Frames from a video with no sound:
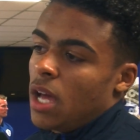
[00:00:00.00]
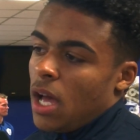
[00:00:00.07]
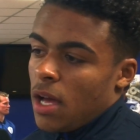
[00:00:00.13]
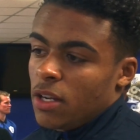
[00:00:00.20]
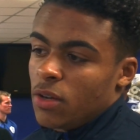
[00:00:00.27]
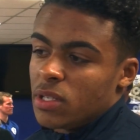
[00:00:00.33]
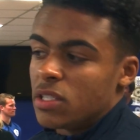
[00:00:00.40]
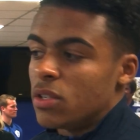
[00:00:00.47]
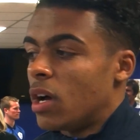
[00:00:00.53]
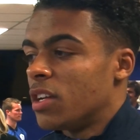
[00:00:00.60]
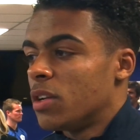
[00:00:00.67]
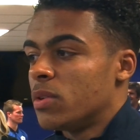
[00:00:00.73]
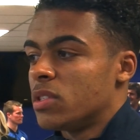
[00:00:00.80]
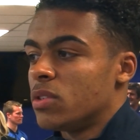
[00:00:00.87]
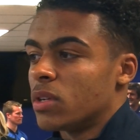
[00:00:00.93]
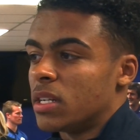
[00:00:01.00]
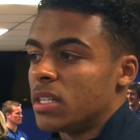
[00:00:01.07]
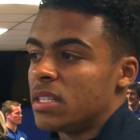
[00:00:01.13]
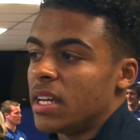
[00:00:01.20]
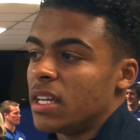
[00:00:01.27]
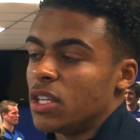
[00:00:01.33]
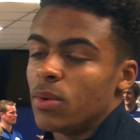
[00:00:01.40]
I know it's not going to
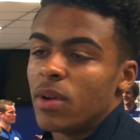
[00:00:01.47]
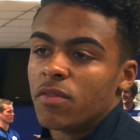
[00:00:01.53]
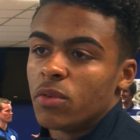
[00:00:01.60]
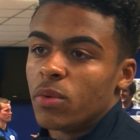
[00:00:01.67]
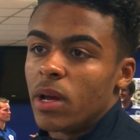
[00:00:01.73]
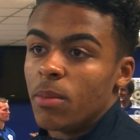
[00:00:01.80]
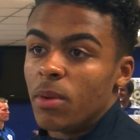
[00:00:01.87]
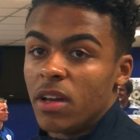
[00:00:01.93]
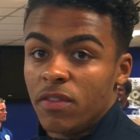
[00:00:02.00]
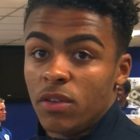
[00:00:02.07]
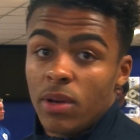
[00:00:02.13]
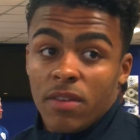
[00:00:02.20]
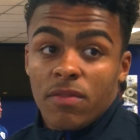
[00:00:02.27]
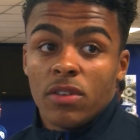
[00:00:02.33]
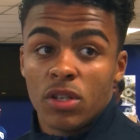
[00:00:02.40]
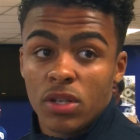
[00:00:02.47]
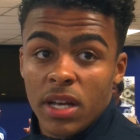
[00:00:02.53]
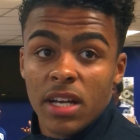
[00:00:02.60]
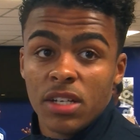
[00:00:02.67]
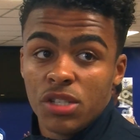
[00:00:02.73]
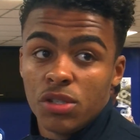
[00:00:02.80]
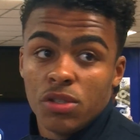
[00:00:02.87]
take you everywhere, but if you have a good
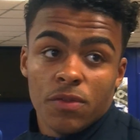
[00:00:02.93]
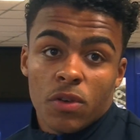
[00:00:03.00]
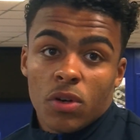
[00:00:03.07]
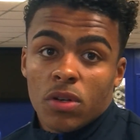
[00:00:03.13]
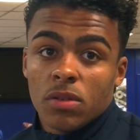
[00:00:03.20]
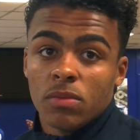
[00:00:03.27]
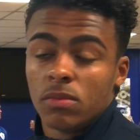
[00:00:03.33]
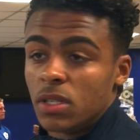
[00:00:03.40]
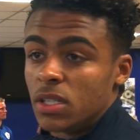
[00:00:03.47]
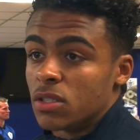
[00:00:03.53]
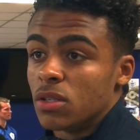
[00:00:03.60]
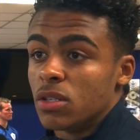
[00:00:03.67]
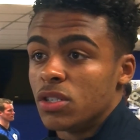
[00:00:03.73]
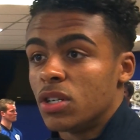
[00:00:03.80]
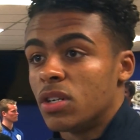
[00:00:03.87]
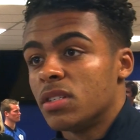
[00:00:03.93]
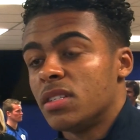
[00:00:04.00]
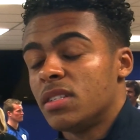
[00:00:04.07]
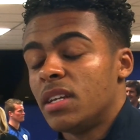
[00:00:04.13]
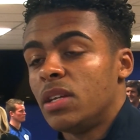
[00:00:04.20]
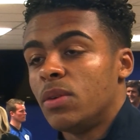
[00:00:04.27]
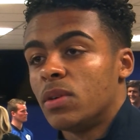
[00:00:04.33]
attitude, you've got as good a chance as
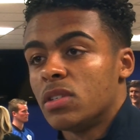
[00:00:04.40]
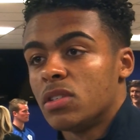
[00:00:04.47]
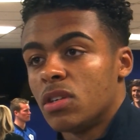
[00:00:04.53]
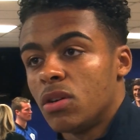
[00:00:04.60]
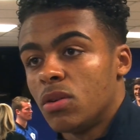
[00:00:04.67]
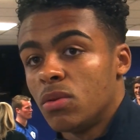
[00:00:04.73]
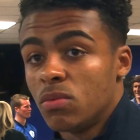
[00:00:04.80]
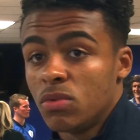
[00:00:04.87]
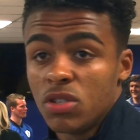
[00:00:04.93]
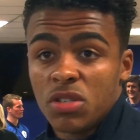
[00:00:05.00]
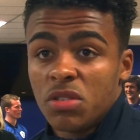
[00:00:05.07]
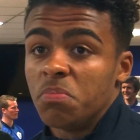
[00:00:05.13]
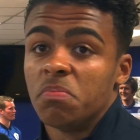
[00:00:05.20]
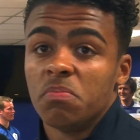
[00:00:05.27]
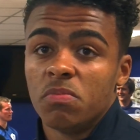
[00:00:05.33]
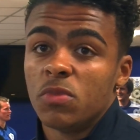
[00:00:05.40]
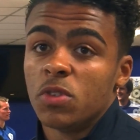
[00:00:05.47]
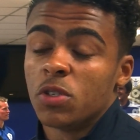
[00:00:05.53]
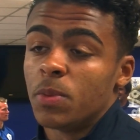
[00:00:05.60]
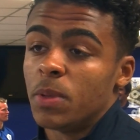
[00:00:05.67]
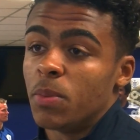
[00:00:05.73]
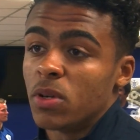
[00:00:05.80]
anyone. So just
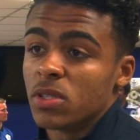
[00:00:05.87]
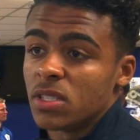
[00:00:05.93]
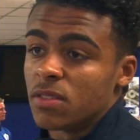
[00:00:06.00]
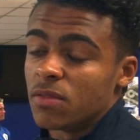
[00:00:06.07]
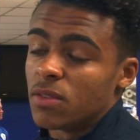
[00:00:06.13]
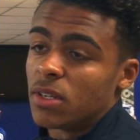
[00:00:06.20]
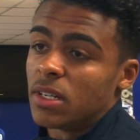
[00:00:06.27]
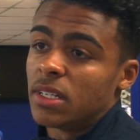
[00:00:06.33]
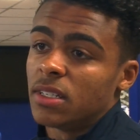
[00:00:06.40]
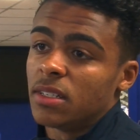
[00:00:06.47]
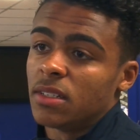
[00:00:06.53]
be positive, really.